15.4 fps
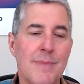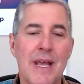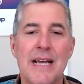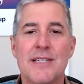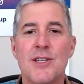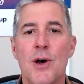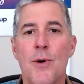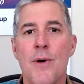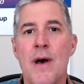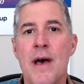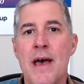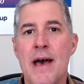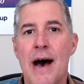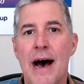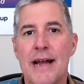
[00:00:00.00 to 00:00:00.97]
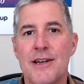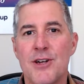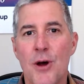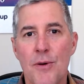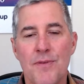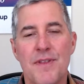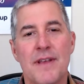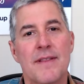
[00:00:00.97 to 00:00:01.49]
And so I
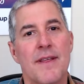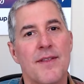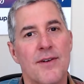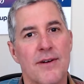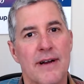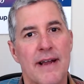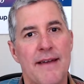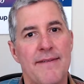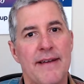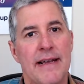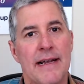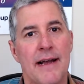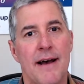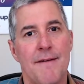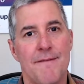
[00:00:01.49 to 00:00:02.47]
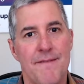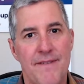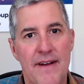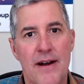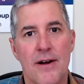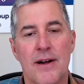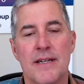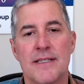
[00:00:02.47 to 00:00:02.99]
don't think that they're giving
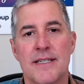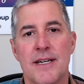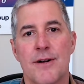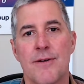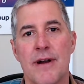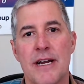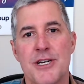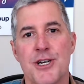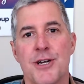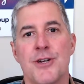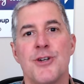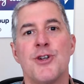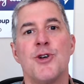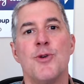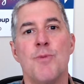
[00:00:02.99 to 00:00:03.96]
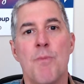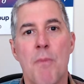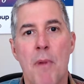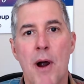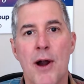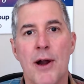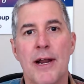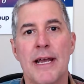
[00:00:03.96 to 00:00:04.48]
fair consideration to
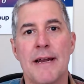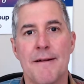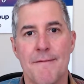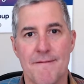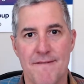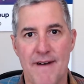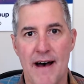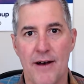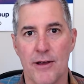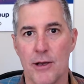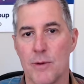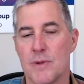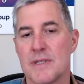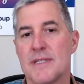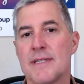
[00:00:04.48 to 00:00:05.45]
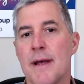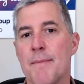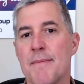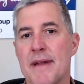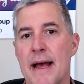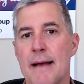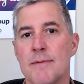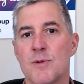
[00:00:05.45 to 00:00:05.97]
market value. And
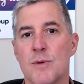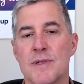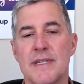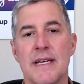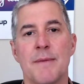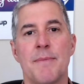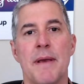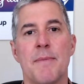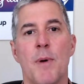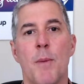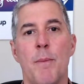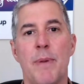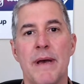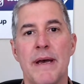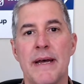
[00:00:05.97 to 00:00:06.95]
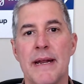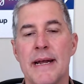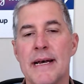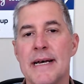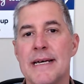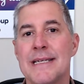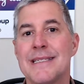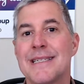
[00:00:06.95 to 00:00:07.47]
sometimes we're seeing people bid
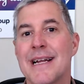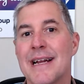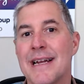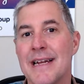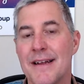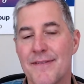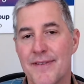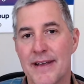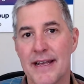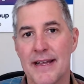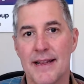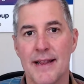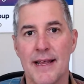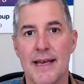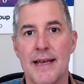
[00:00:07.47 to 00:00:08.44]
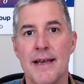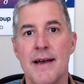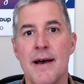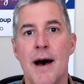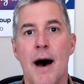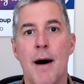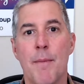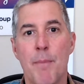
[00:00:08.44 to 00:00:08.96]
significantly
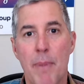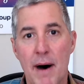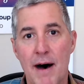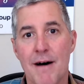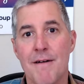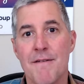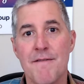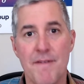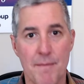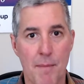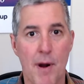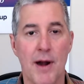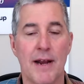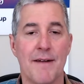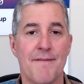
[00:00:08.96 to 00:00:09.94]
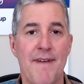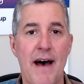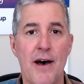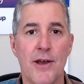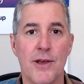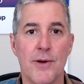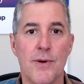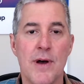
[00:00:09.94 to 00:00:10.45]
above market
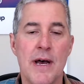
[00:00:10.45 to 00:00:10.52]
value.